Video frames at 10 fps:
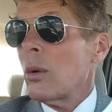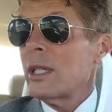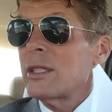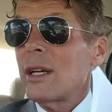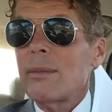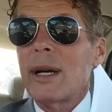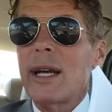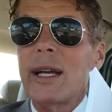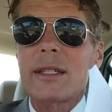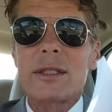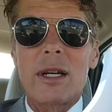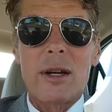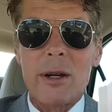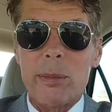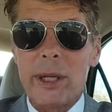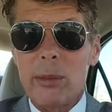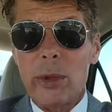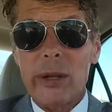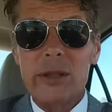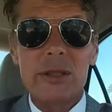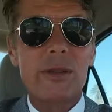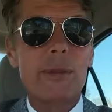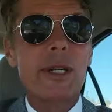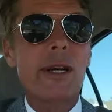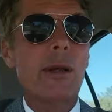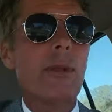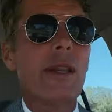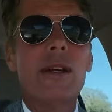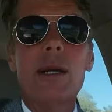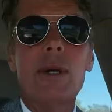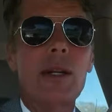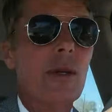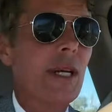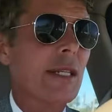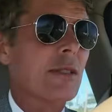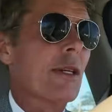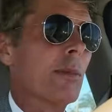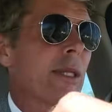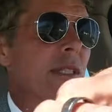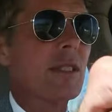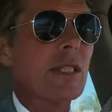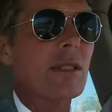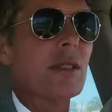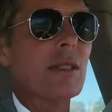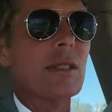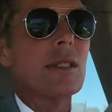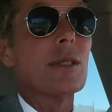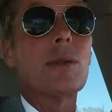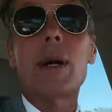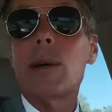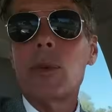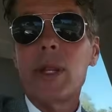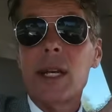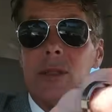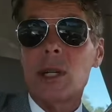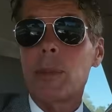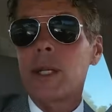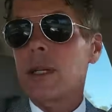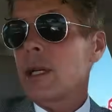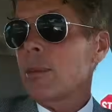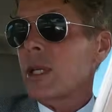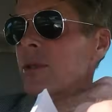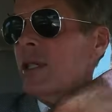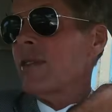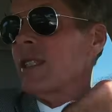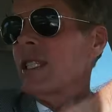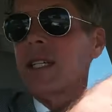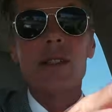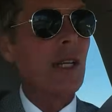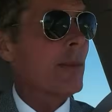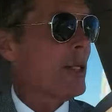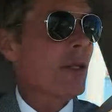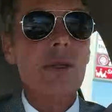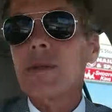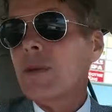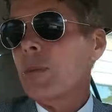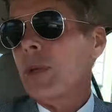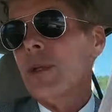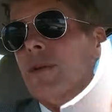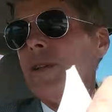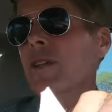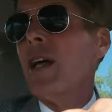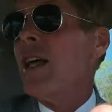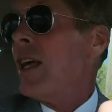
What is up, my XRP brothers from another mother and my cute XRP sisters? This is Rob with the XRP 007 channel coming to you from beautiful